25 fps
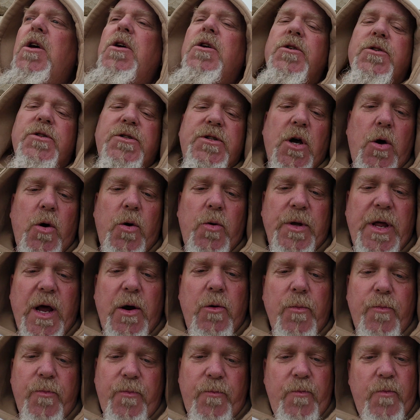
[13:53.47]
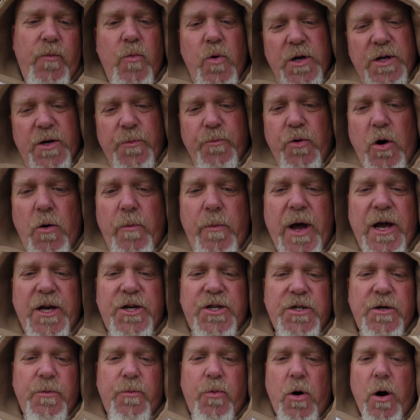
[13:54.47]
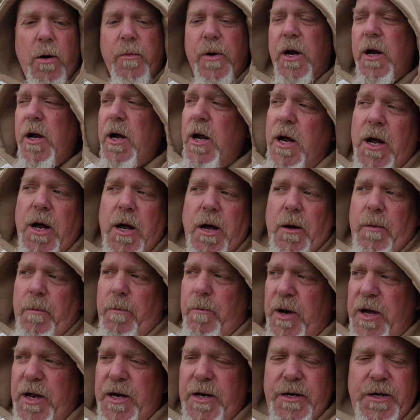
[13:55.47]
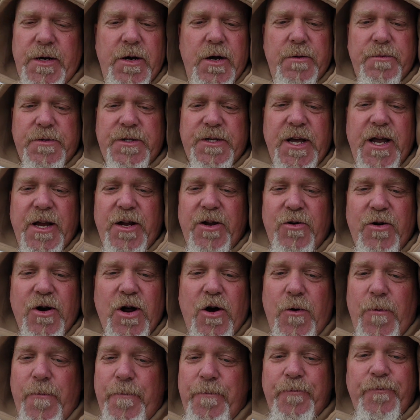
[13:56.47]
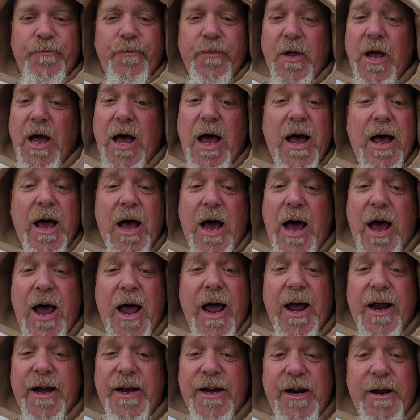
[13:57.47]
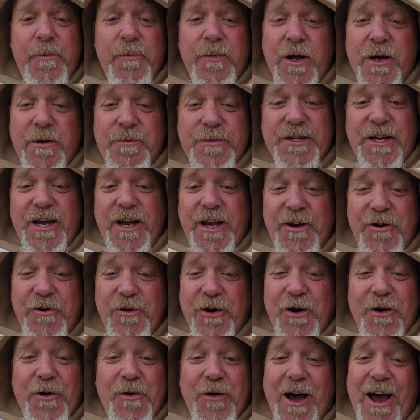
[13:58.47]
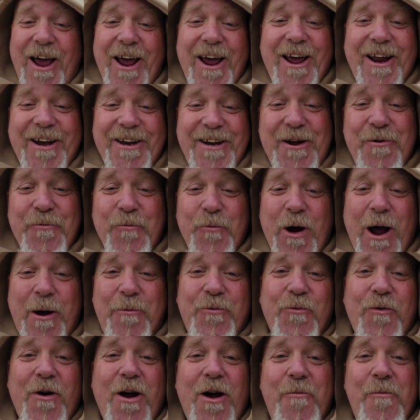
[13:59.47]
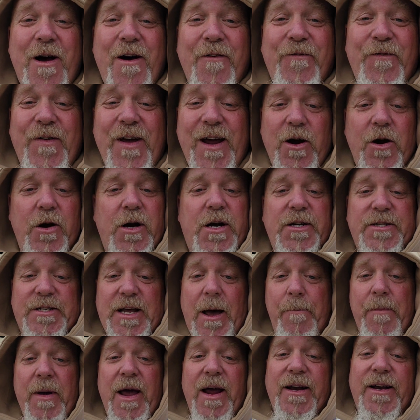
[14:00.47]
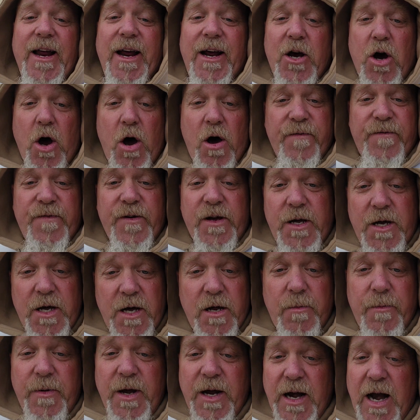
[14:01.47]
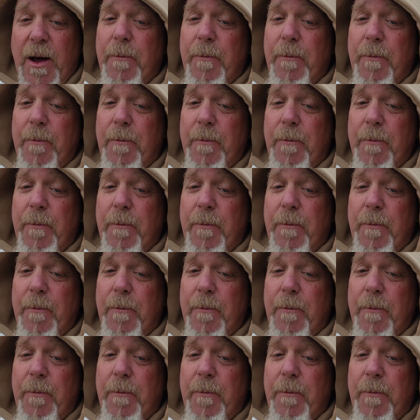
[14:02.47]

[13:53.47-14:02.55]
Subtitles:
So they were with the probation department. But, you know what I'm saying, I had them, you know what I'm saying, I had them wrapped around my finger because I make their coffee, you know what I mean?